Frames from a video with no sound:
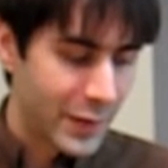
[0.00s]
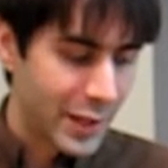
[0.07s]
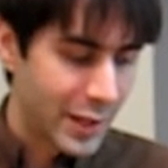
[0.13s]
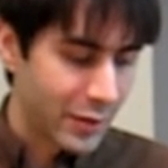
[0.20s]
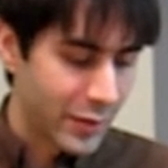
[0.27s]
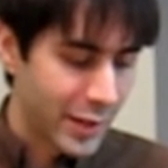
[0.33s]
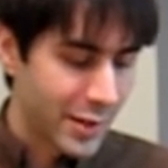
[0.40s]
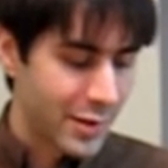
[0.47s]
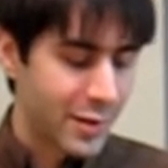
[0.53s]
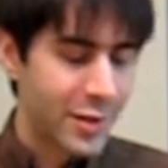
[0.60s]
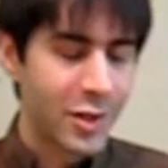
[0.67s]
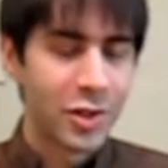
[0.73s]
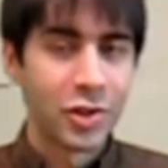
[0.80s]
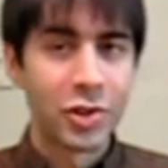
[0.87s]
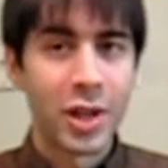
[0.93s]
I don't think it's the
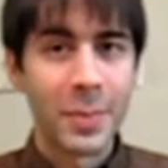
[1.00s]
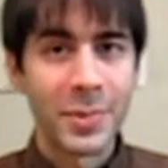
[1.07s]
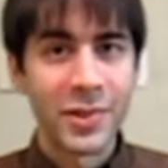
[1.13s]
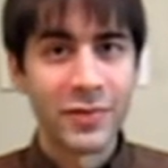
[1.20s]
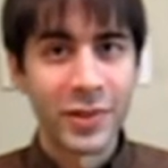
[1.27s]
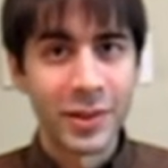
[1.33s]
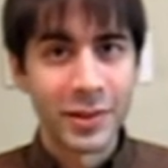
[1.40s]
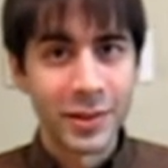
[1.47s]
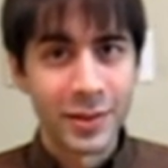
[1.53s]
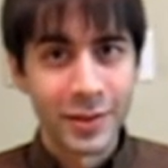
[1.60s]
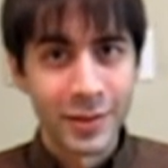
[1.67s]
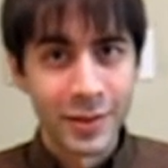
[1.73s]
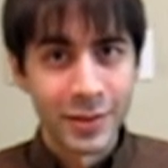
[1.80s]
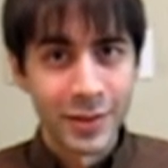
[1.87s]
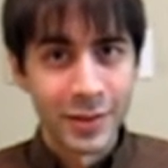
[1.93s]
strop's fault
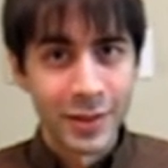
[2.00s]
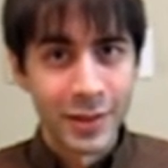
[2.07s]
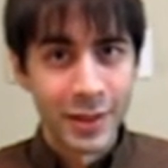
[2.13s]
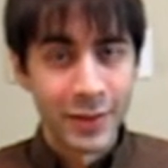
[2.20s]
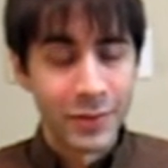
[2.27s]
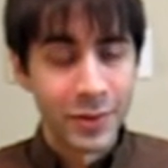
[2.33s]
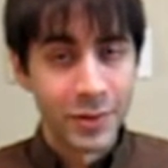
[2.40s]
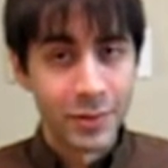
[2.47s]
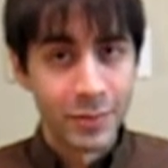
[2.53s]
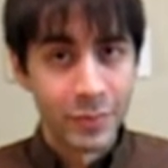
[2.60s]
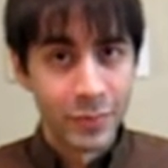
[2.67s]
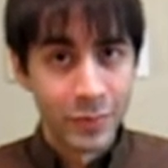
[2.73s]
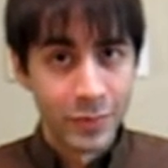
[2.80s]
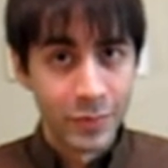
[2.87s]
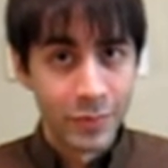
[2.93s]
if you
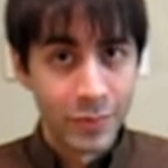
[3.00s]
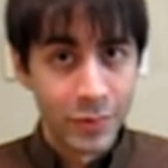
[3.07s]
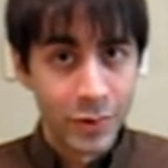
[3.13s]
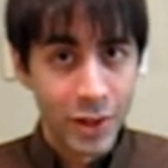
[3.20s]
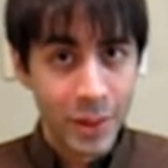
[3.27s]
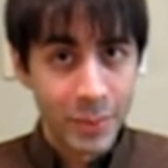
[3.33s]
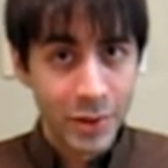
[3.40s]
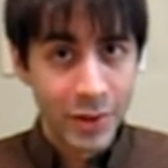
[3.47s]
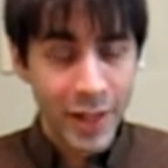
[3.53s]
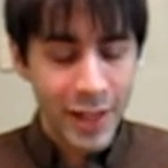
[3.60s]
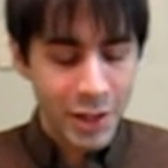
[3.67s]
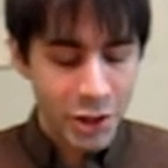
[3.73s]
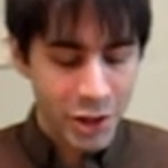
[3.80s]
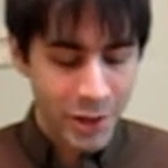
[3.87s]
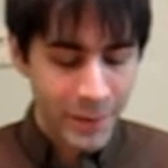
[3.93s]
dub your
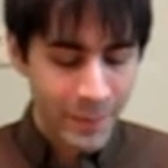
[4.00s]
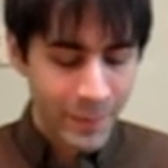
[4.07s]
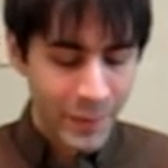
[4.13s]
edge.